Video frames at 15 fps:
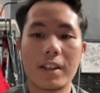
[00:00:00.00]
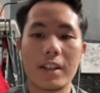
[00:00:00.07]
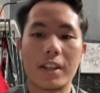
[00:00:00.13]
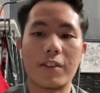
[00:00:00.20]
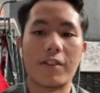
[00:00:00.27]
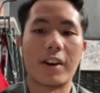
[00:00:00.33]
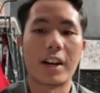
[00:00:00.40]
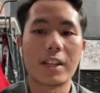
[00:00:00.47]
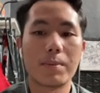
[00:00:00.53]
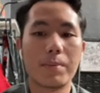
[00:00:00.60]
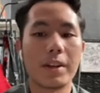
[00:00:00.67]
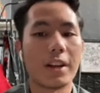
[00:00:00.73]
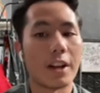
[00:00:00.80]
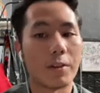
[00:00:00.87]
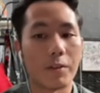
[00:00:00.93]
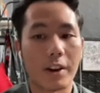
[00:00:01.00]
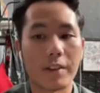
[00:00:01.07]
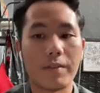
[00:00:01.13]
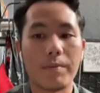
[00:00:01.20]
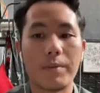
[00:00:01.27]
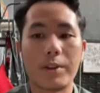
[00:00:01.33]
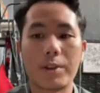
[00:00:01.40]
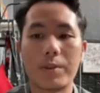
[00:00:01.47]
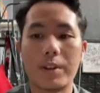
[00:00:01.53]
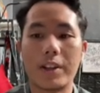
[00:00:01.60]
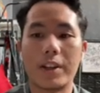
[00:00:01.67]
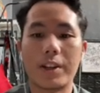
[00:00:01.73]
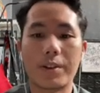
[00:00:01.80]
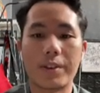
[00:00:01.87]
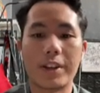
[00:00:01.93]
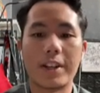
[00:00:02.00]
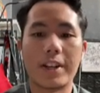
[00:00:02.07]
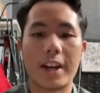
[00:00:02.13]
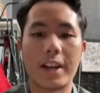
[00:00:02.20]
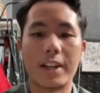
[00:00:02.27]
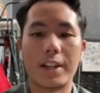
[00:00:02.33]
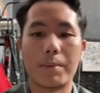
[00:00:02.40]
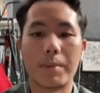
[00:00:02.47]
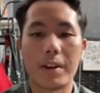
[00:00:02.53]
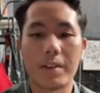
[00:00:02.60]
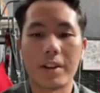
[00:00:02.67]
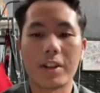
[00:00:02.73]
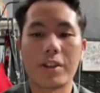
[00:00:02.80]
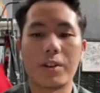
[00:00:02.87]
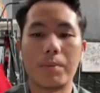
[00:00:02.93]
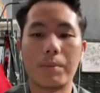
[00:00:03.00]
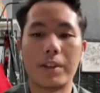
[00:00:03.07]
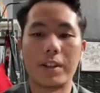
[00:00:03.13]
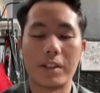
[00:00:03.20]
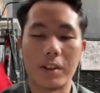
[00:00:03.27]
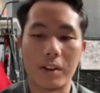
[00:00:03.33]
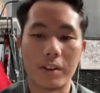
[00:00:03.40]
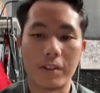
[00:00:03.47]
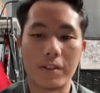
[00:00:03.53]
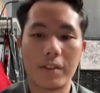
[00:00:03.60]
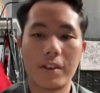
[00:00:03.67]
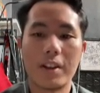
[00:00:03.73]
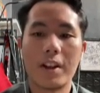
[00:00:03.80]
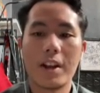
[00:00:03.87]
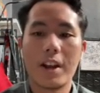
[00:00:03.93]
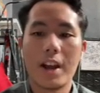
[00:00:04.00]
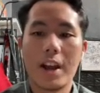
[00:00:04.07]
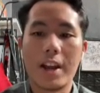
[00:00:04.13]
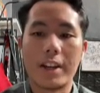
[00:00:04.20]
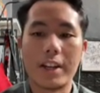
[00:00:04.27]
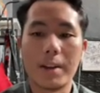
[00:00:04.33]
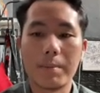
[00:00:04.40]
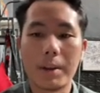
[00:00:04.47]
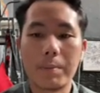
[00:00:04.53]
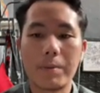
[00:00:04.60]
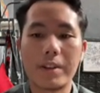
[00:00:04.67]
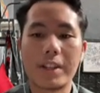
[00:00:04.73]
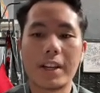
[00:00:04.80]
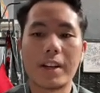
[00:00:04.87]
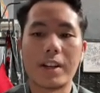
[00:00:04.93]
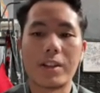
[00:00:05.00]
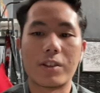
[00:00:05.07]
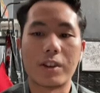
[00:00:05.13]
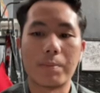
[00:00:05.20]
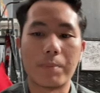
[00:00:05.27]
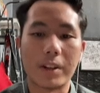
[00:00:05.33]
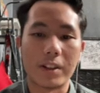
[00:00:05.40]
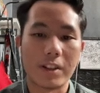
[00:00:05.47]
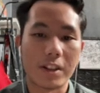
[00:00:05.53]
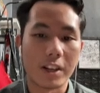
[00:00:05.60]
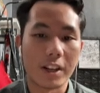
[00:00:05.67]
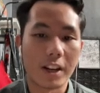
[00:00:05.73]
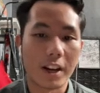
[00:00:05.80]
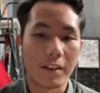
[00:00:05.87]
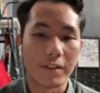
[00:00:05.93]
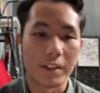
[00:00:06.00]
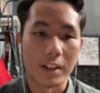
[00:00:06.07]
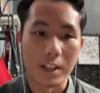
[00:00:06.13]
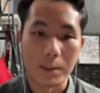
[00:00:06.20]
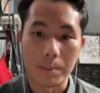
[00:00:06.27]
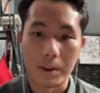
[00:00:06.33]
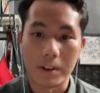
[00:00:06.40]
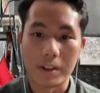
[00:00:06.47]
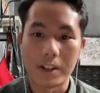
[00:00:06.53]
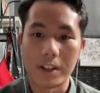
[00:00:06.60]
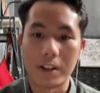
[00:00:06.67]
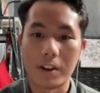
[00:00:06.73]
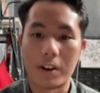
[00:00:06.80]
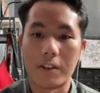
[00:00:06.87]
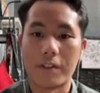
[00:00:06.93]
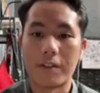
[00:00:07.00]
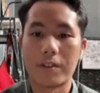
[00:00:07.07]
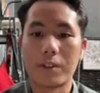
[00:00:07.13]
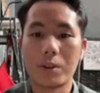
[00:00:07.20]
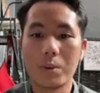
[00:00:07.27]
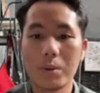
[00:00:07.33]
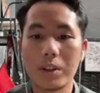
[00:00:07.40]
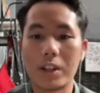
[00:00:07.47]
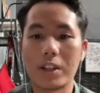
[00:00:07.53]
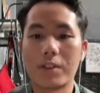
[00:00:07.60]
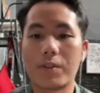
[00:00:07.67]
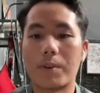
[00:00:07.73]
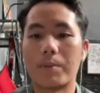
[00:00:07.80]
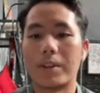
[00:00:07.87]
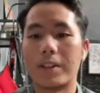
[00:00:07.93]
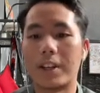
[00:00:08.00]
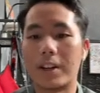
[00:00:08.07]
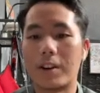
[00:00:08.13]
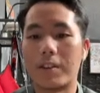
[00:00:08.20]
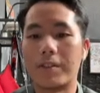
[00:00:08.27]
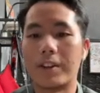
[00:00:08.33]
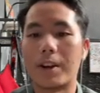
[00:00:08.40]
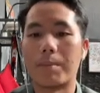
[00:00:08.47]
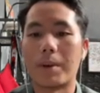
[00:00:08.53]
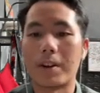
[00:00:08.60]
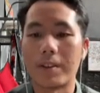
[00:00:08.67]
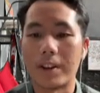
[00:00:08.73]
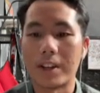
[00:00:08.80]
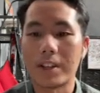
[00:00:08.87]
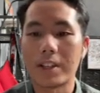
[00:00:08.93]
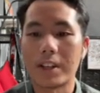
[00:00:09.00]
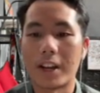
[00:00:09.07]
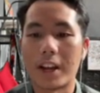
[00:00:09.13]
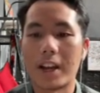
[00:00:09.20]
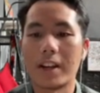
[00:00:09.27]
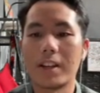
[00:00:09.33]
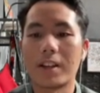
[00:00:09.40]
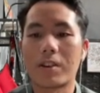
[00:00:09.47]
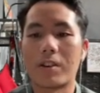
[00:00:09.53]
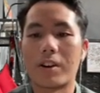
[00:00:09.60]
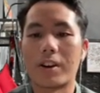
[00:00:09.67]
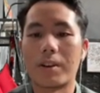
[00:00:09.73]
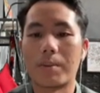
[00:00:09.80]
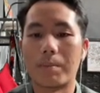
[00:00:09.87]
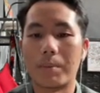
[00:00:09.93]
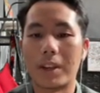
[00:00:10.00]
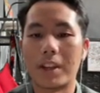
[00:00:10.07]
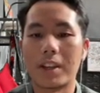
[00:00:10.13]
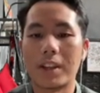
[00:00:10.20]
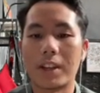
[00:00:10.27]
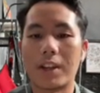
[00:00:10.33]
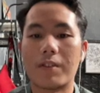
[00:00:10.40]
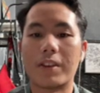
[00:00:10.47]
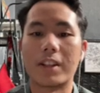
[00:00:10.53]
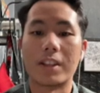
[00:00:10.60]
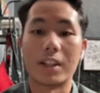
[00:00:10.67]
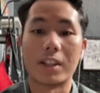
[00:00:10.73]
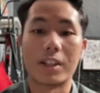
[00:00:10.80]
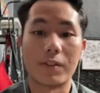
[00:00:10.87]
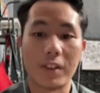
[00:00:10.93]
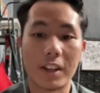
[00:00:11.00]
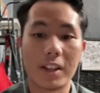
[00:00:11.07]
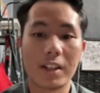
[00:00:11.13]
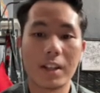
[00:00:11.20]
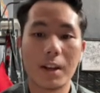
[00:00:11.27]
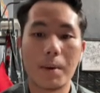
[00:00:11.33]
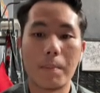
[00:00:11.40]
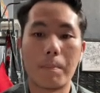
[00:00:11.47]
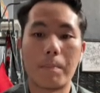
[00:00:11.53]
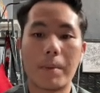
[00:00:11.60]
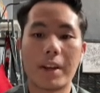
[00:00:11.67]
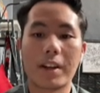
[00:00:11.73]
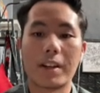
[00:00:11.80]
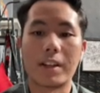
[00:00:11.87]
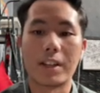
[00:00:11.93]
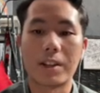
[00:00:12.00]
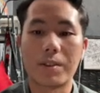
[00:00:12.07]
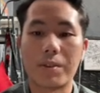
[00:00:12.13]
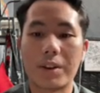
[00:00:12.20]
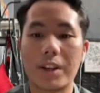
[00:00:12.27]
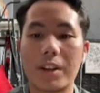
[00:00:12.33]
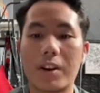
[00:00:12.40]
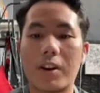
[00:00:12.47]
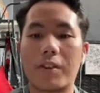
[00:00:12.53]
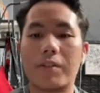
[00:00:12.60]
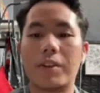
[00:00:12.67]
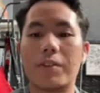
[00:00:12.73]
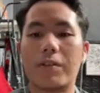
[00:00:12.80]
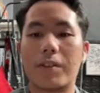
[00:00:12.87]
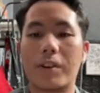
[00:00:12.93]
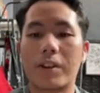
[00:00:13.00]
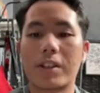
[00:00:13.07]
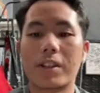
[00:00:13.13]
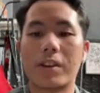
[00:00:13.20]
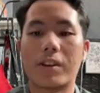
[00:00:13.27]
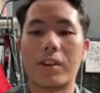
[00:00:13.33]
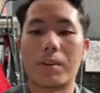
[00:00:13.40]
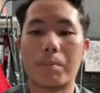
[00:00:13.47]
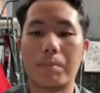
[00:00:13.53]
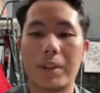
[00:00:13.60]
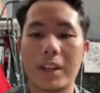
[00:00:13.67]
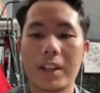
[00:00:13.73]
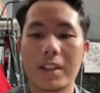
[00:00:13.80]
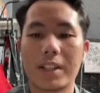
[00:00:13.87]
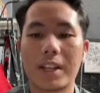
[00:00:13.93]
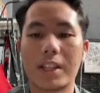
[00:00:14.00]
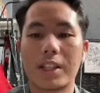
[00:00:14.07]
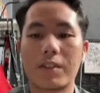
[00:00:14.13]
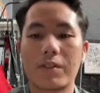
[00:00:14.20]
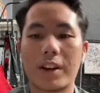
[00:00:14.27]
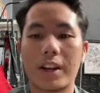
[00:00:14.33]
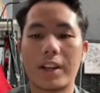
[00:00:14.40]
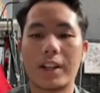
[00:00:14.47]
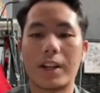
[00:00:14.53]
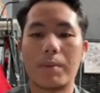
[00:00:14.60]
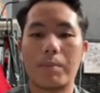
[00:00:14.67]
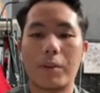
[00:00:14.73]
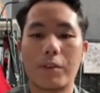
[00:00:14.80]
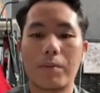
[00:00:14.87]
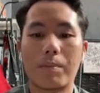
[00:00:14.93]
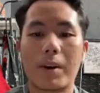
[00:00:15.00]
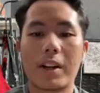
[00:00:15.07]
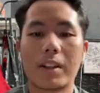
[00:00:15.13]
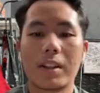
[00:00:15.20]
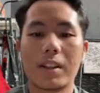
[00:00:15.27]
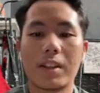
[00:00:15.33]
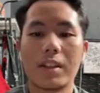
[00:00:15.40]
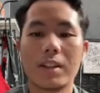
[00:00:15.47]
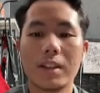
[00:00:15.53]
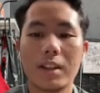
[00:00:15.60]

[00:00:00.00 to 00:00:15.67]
if husband and wife mutually agree that the marriage should be dissolved. They may present a joint petition after the expiration of 2 years from the date of their marriage, and the court may, if it thinks fit, make a decree of divorce on being satisfied that both parties